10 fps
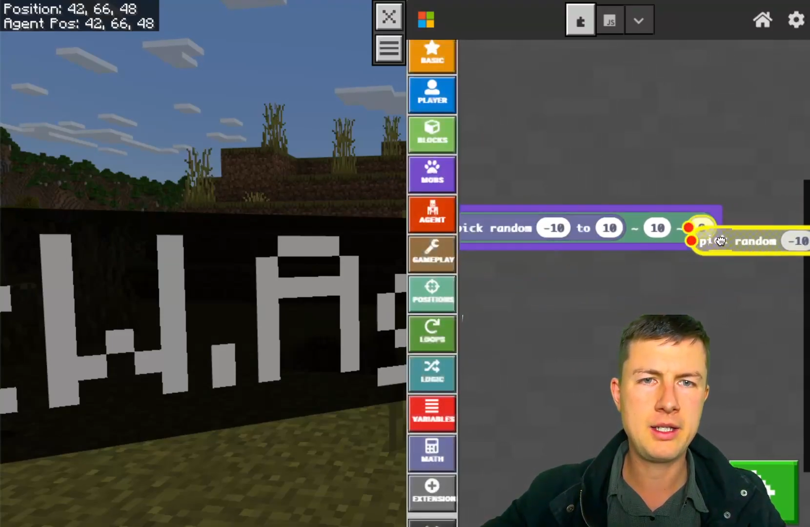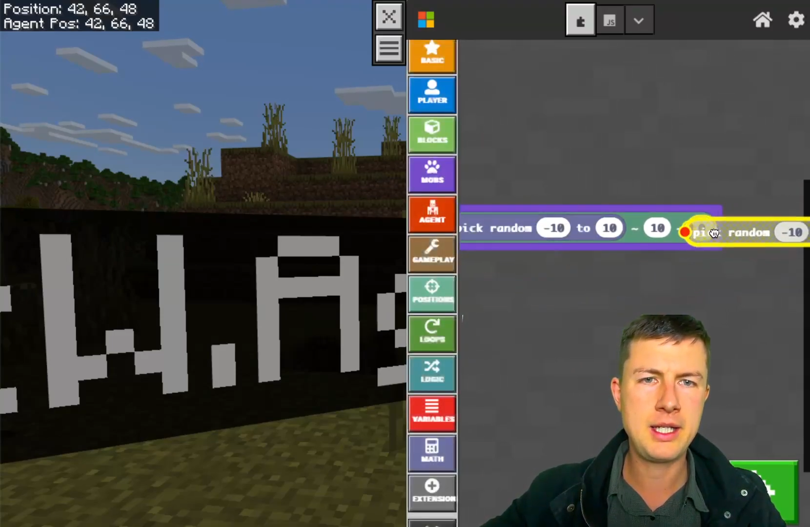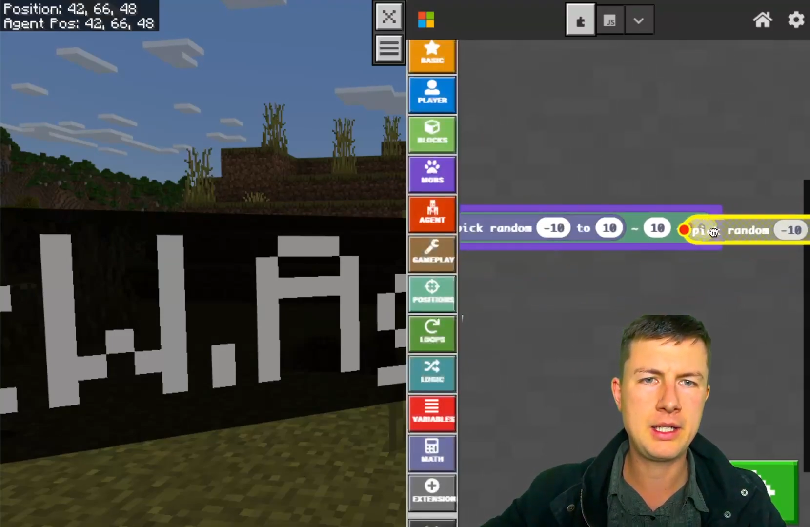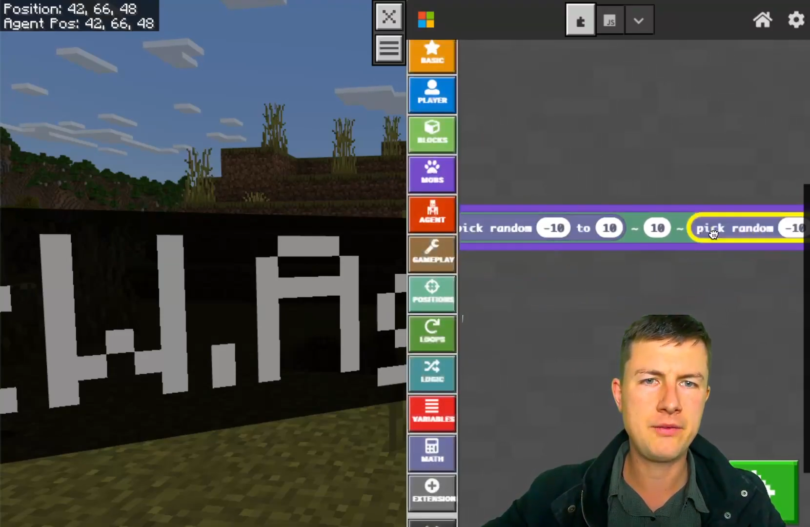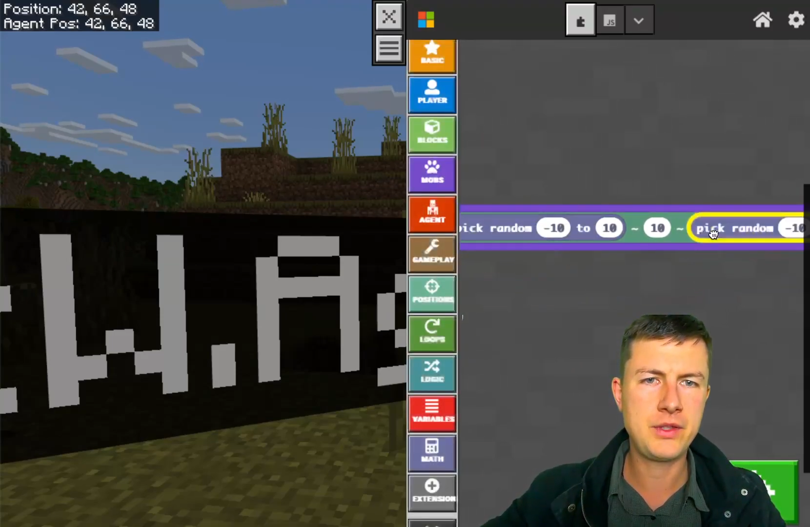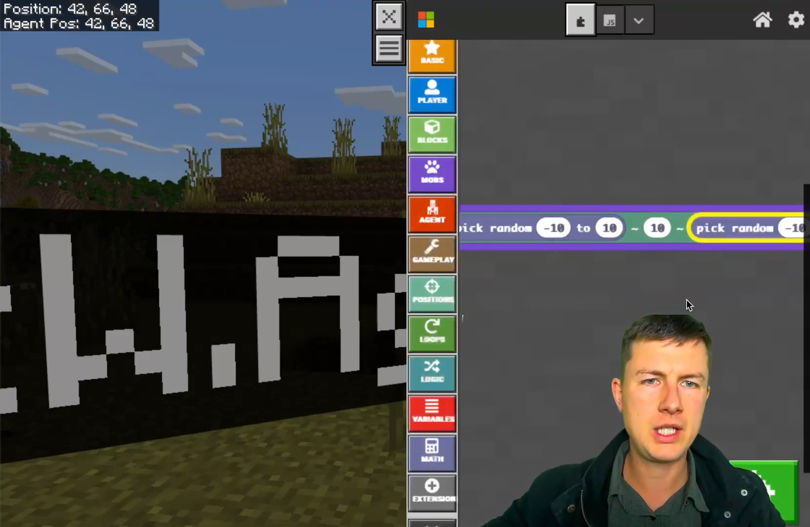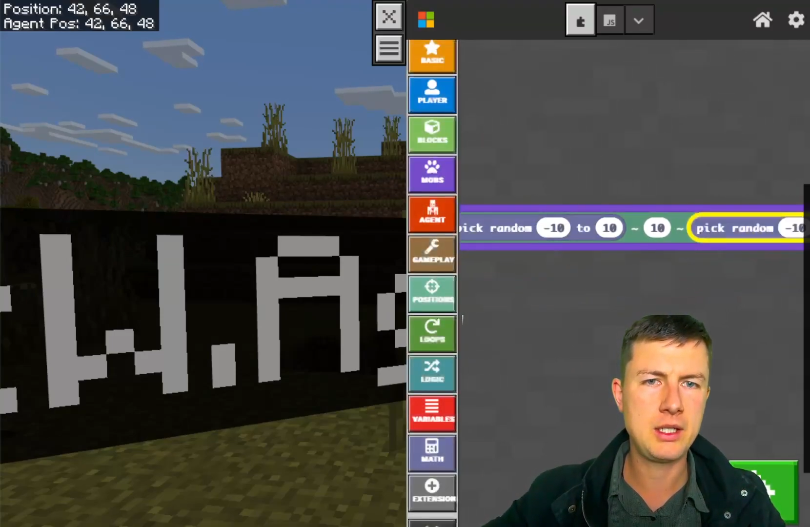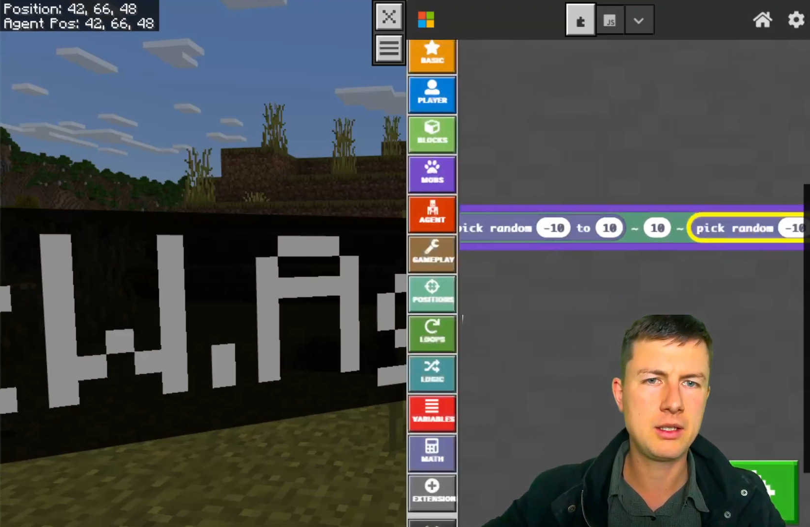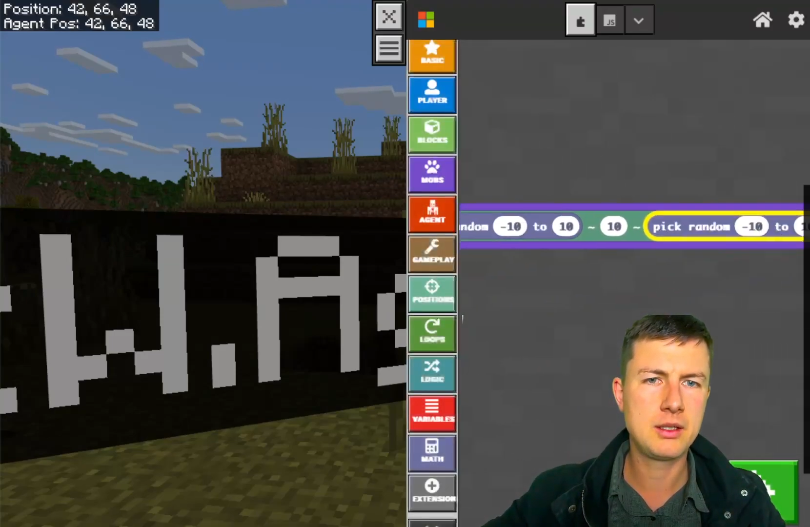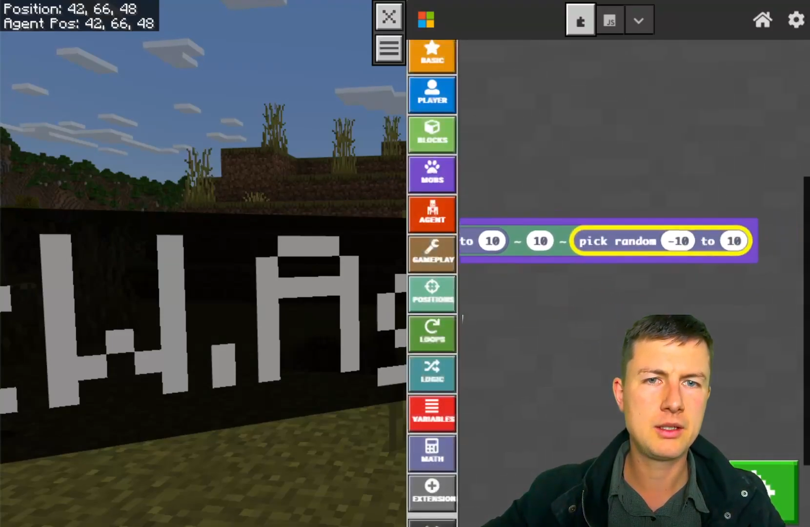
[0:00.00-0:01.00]
-10
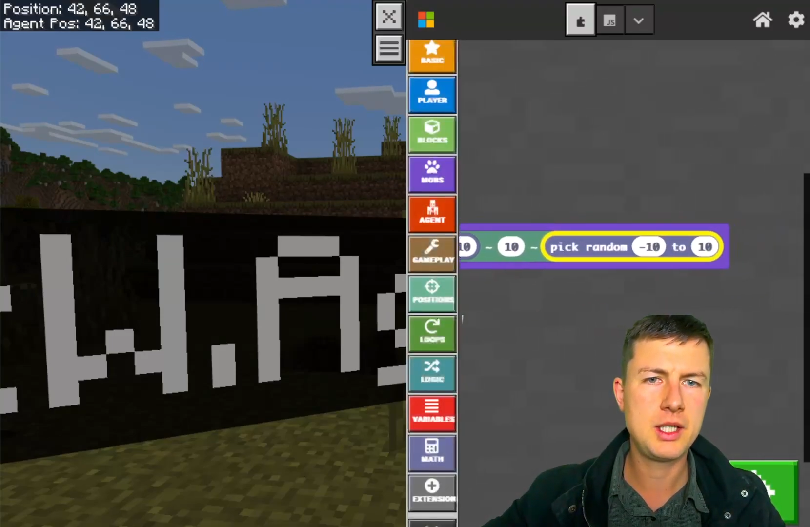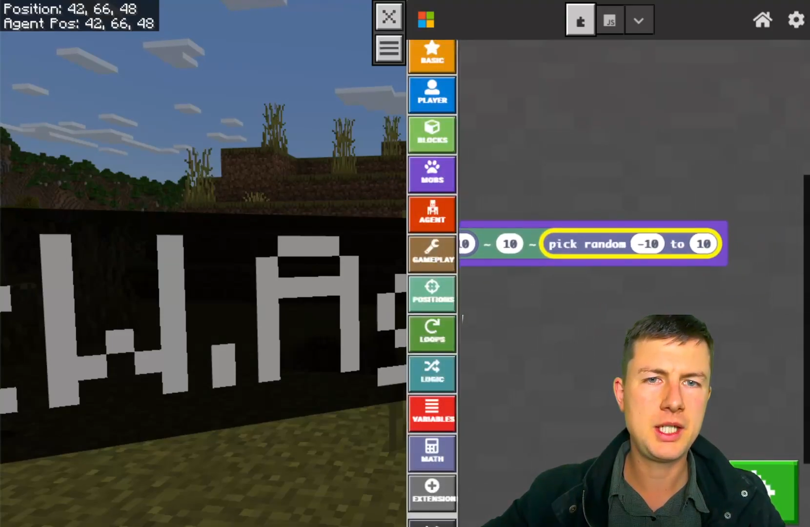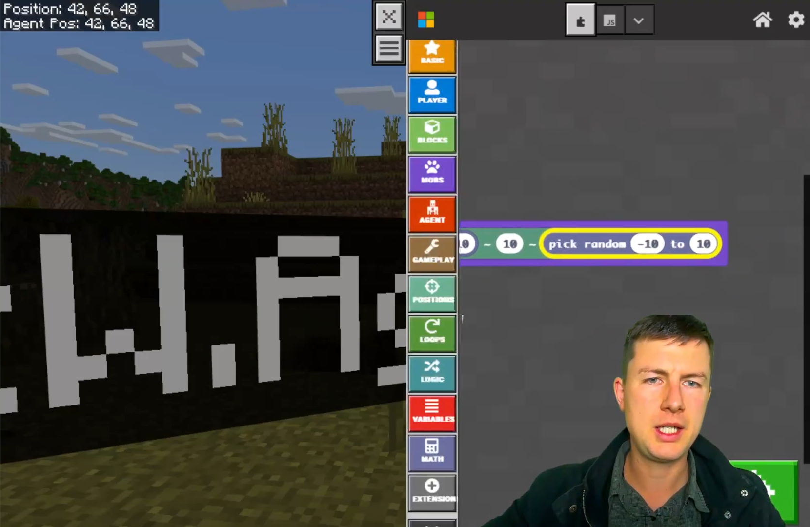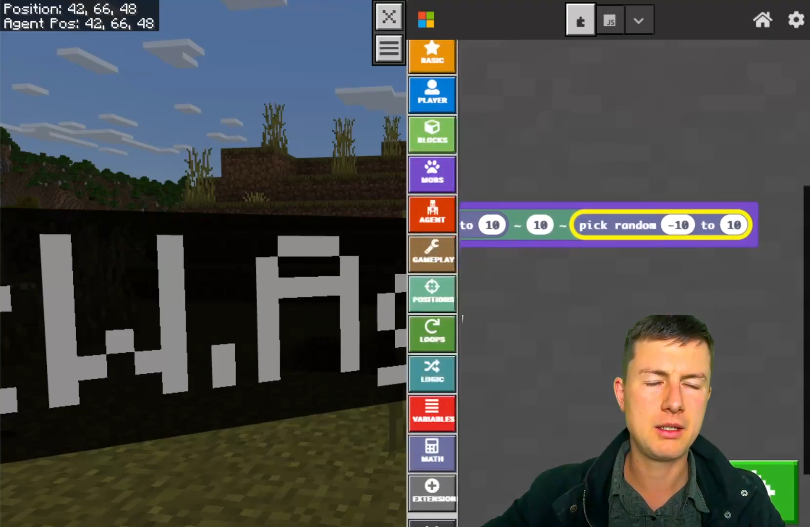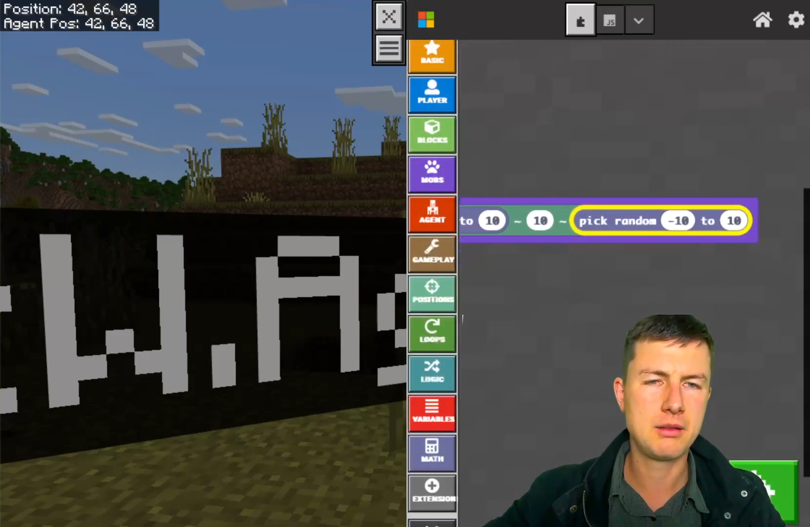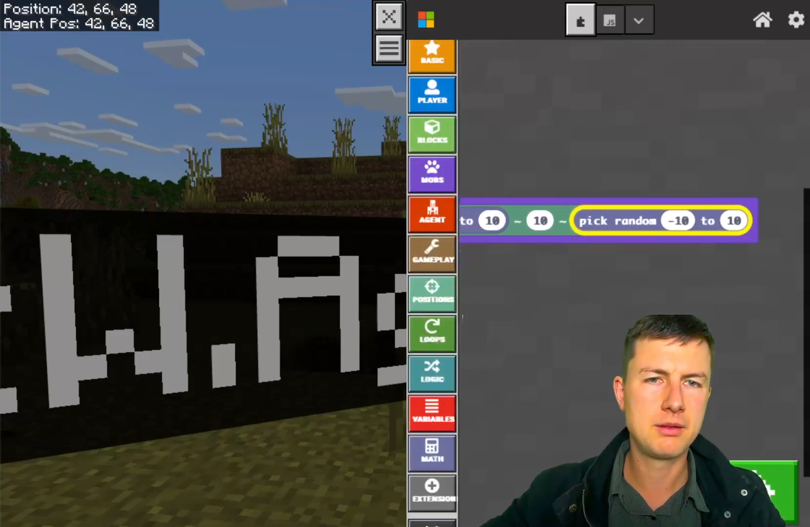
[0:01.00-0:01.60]
to 10.